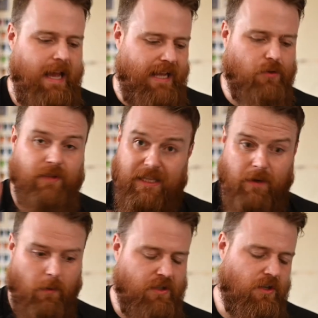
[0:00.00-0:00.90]
And so that's what
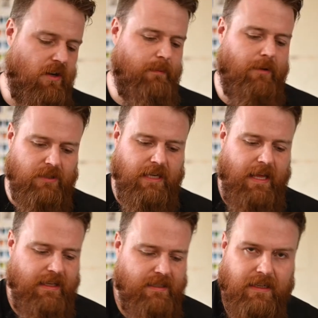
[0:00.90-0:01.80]
I want to talk about today,
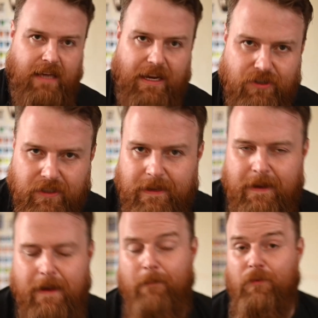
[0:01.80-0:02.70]
is actually
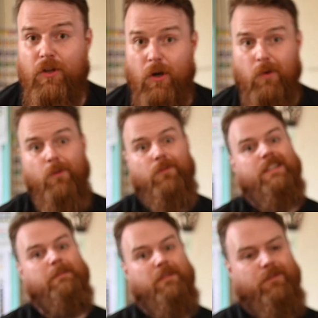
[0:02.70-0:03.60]
go over
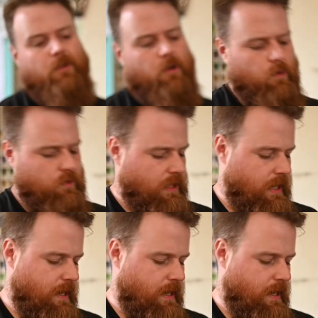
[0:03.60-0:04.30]
some of the photos